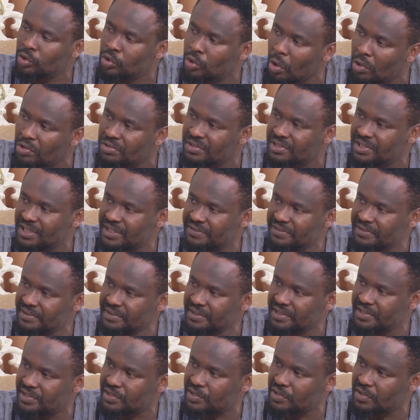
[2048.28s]
Don't
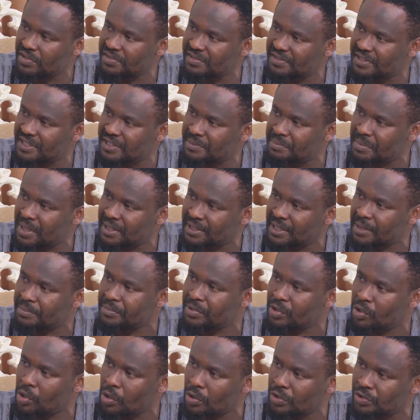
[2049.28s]
even discuss this matter
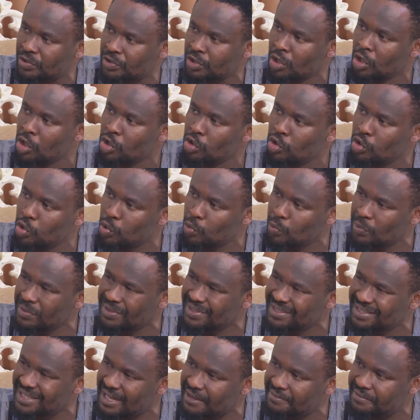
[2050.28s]
because you
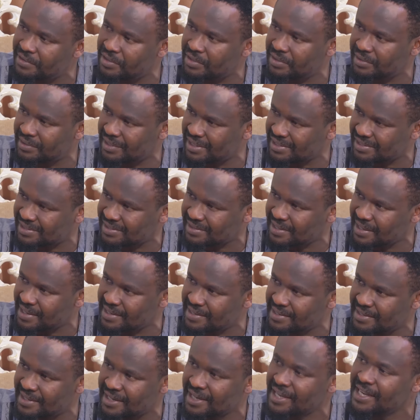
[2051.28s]
will never
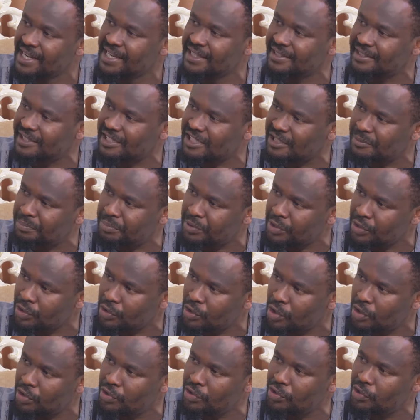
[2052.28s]
understand. It is
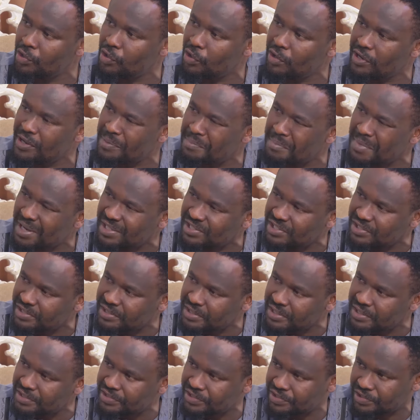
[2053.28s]
beyond your
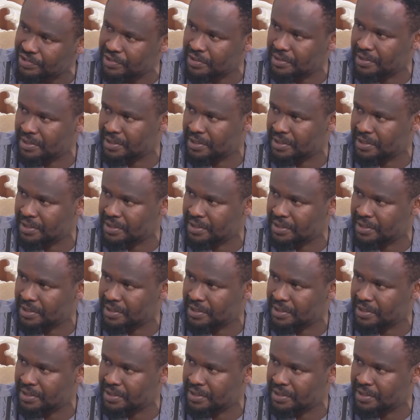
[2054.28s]
imagination.